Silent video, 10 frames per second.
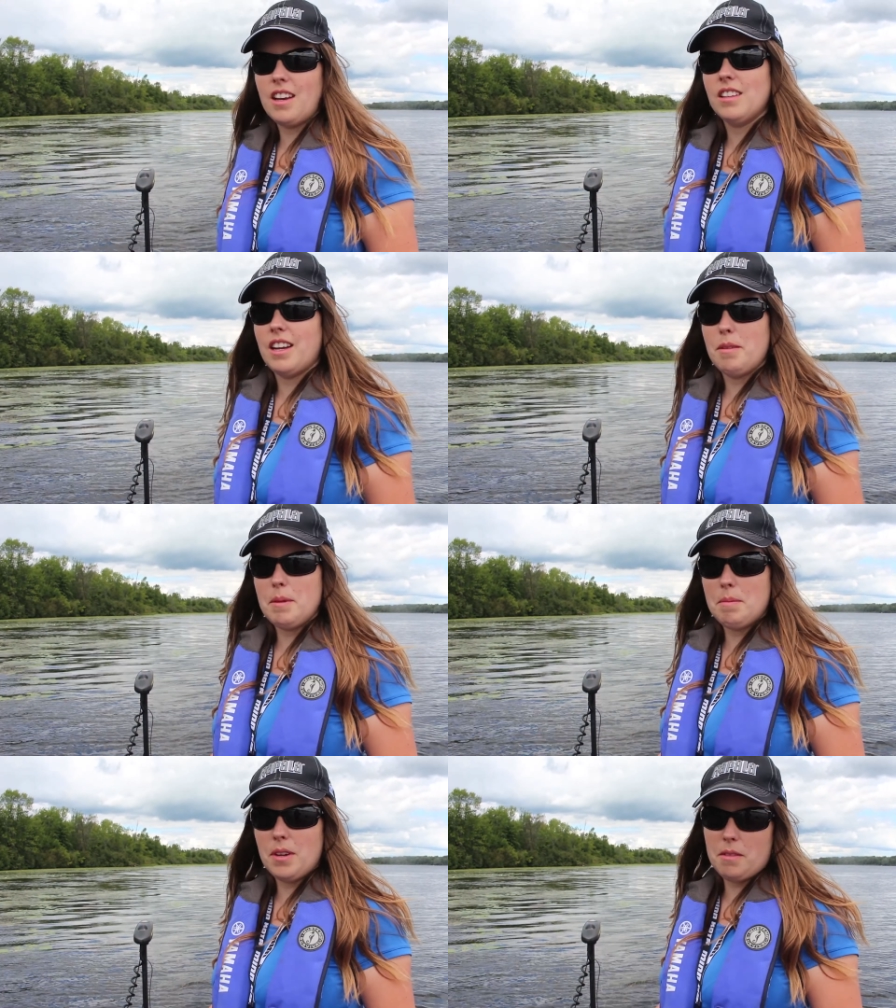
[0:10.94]
A lot of
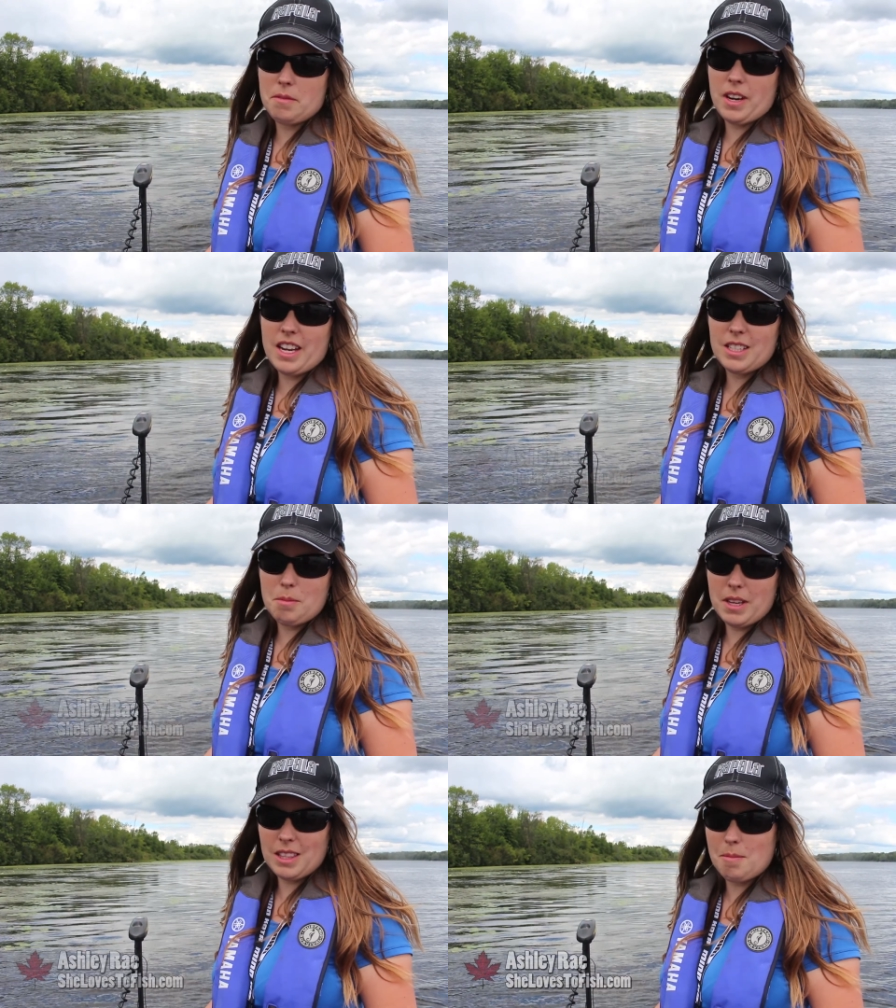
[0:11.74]
people are afraid
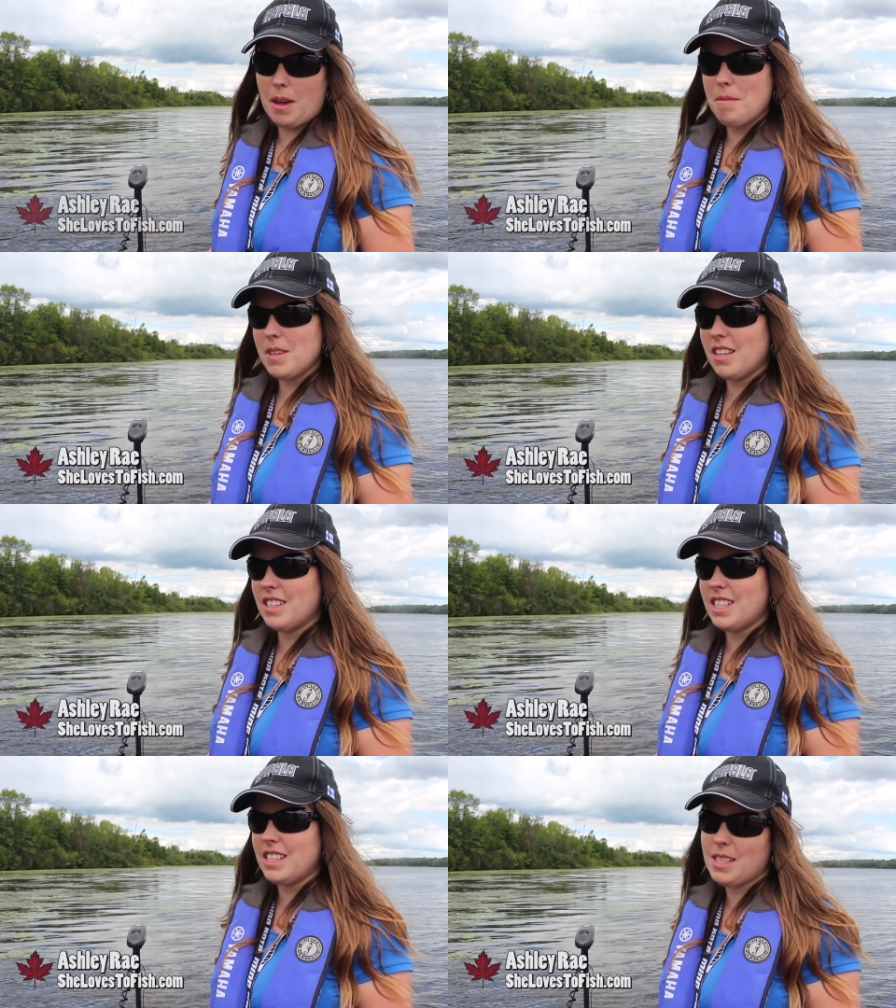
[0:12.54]
to pick them up
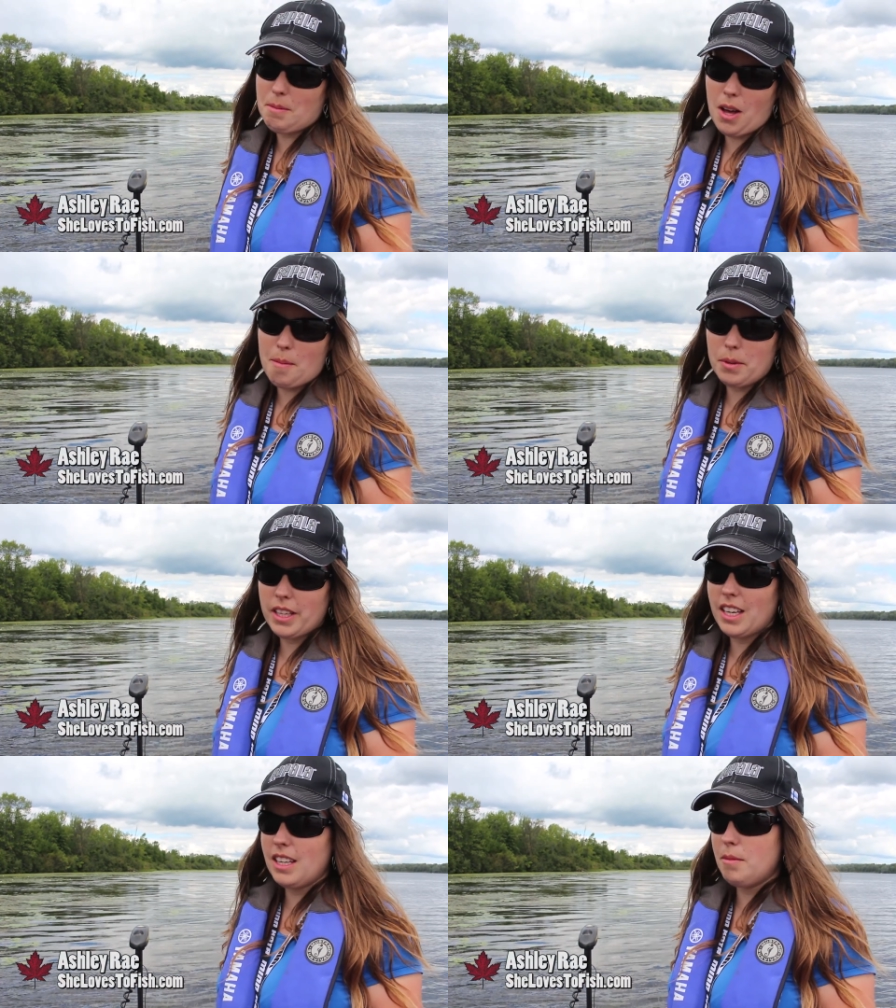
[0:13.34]
because they seem
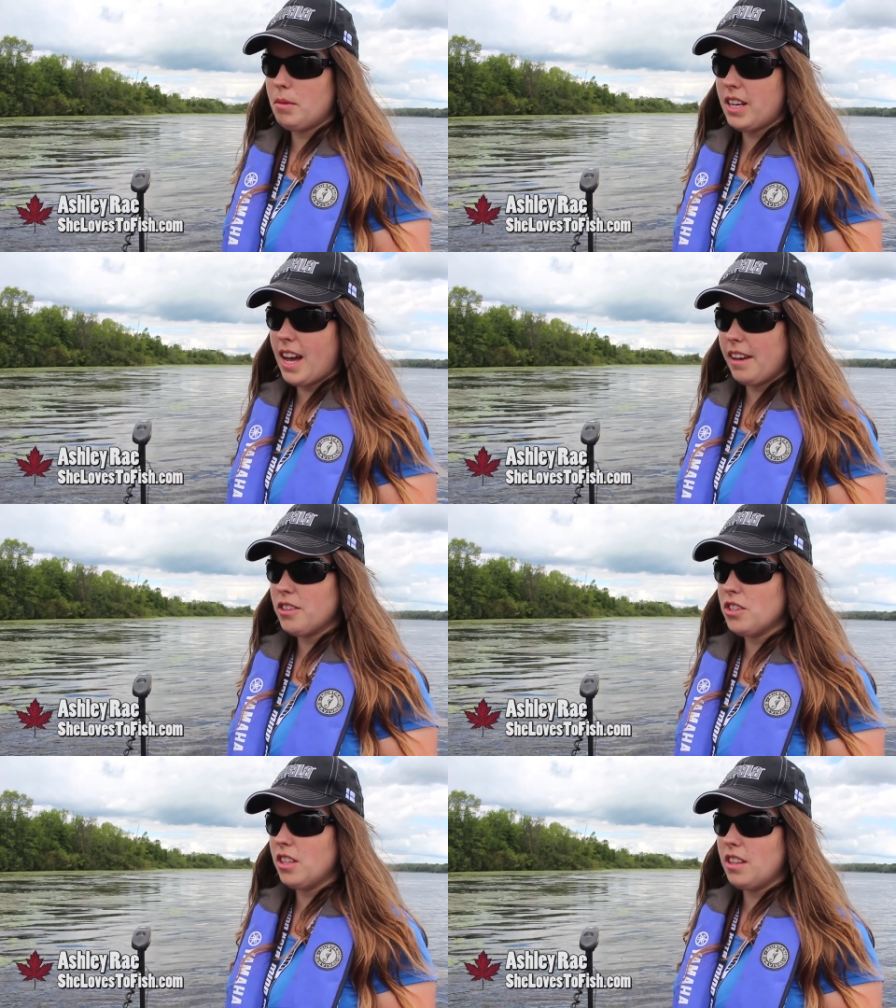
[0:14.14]
complicated, but
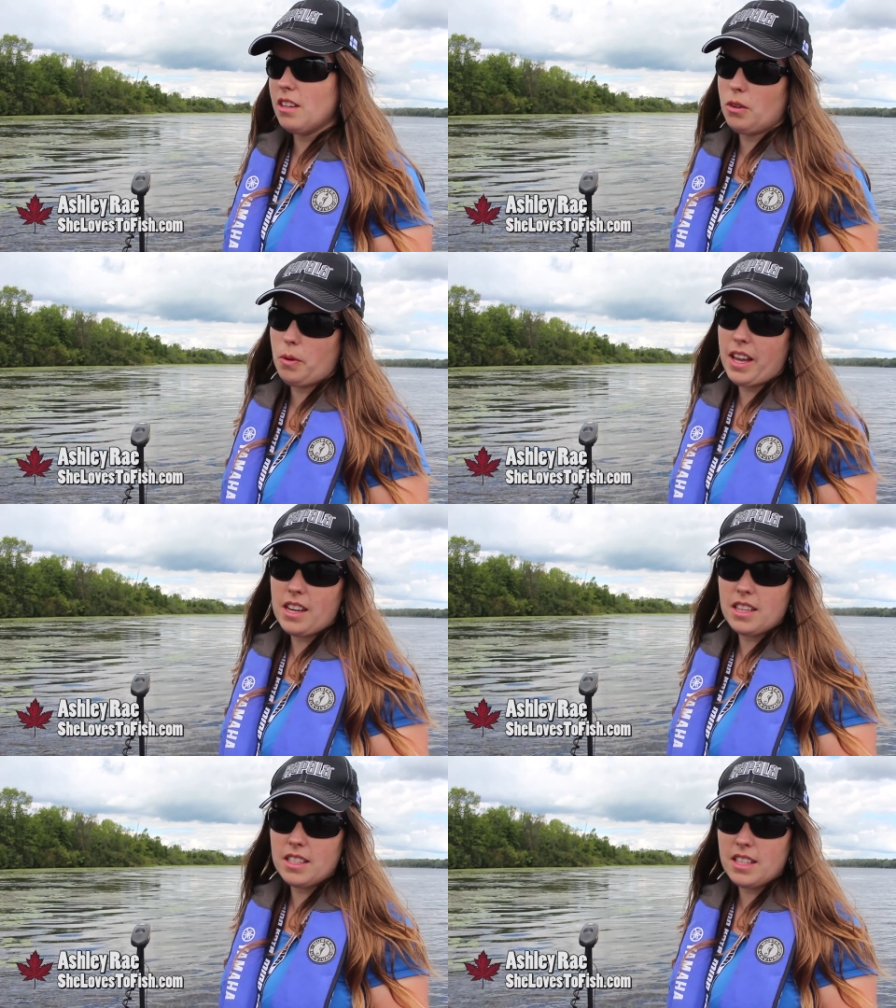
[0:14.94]
actually they're
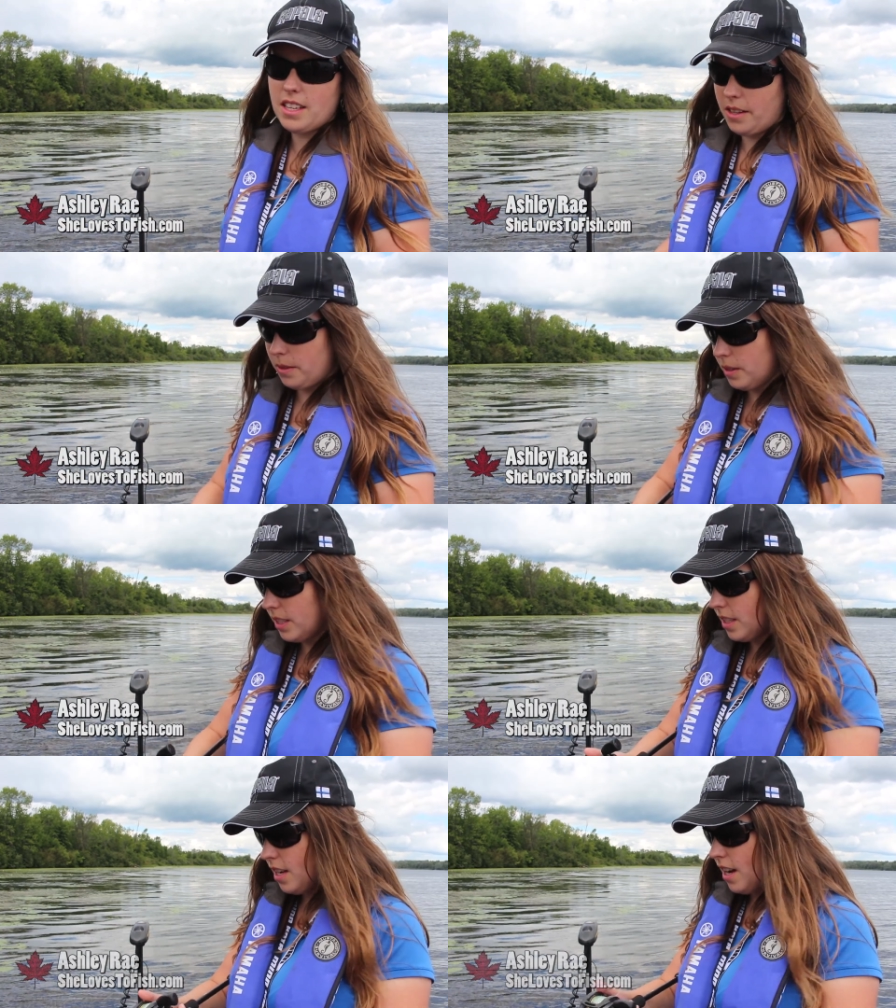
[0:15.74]
quite easy to
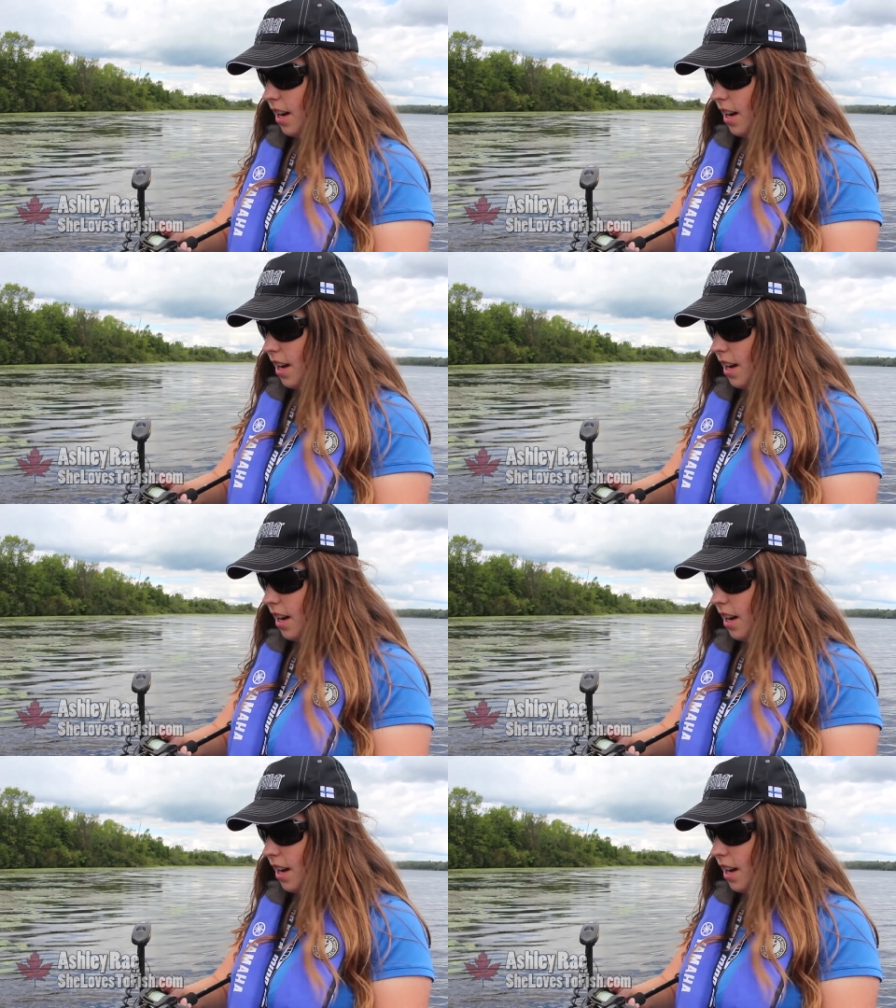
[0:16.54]
use.